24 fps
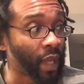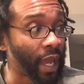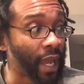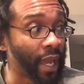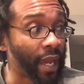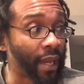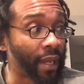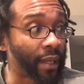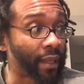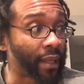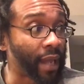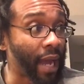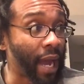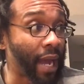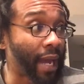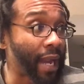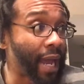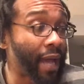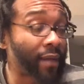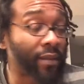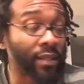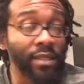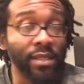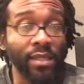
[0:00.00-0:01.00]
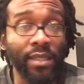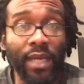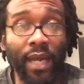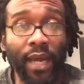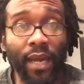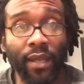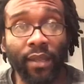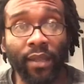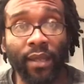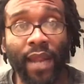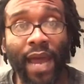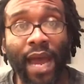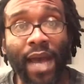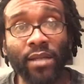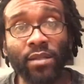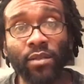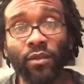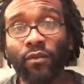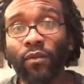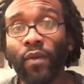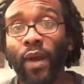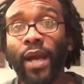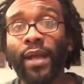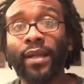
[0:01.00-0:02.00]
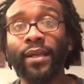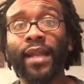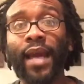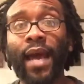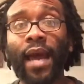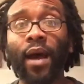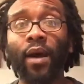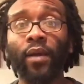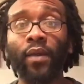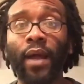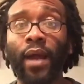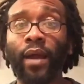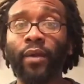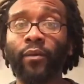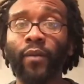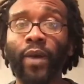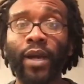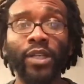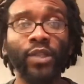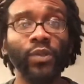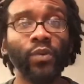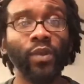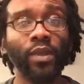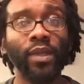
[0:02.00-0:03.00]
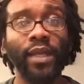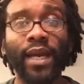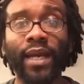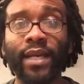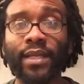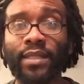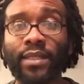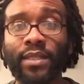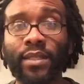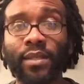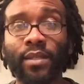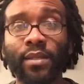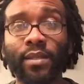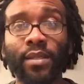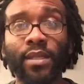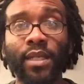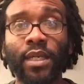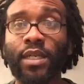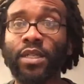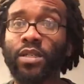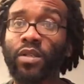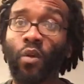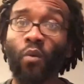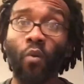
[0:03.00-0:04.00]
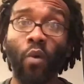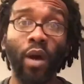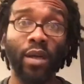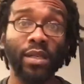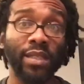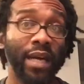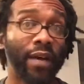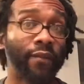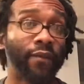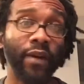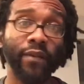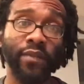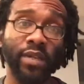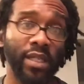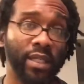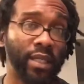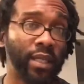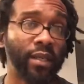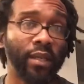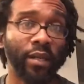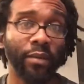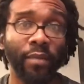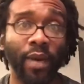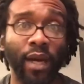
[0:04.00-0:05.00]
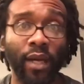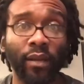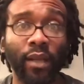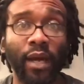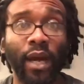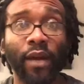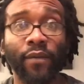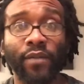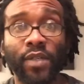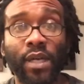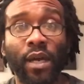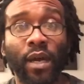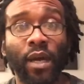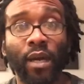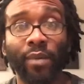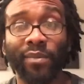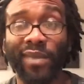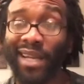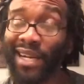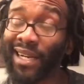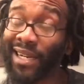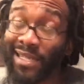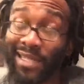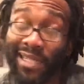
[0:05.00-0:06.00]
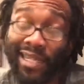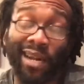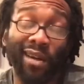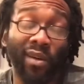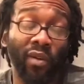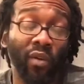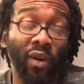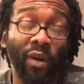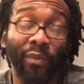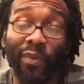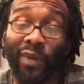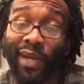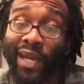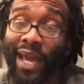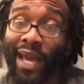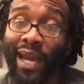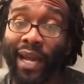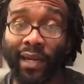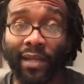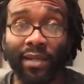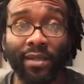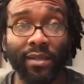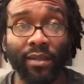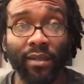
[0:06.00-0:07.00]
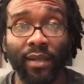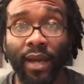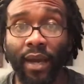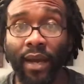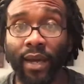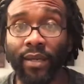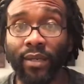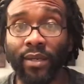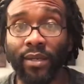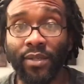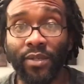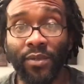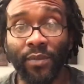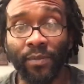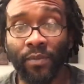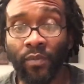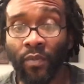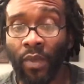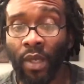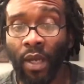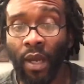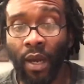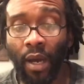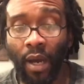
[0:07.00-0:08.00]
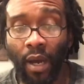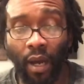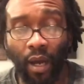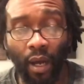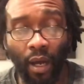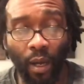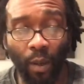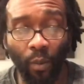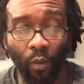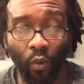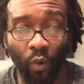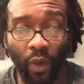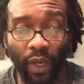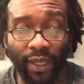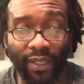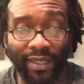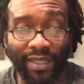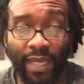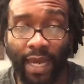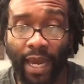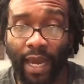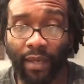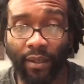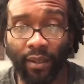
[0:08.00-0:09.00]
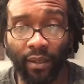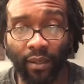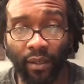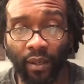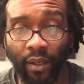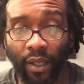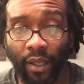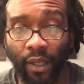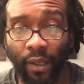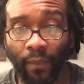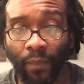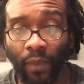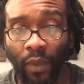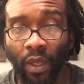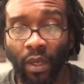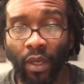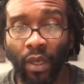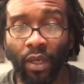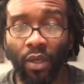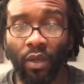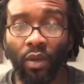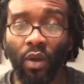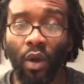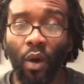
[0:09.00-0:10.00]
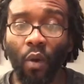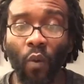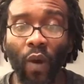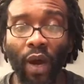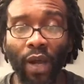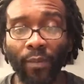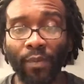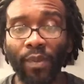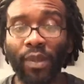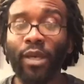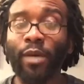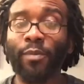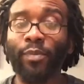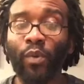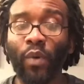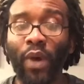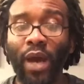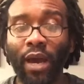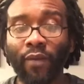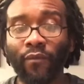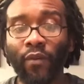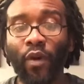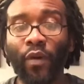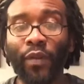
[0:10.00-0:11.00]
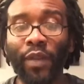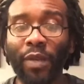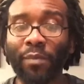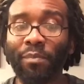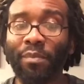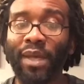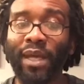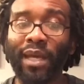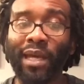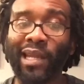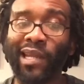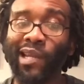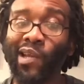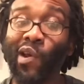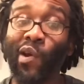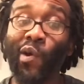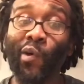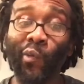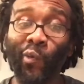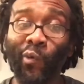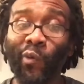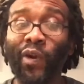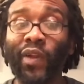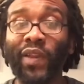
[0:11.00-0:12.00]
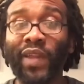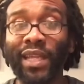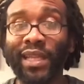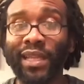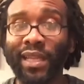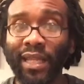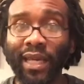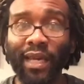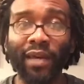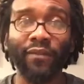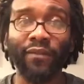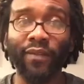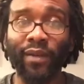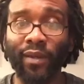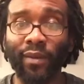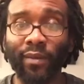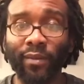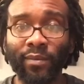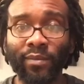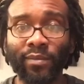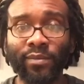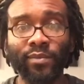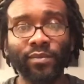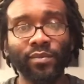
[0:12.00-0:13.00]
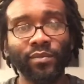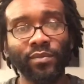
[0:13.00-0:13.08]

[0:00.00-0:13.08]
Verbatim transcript: and I have to say that as of right now, like race relations is the worst I've ever seen in my lifetime. Like I said, I grew up in the 80s and 90s um, when technically, you know, white people have only been really living,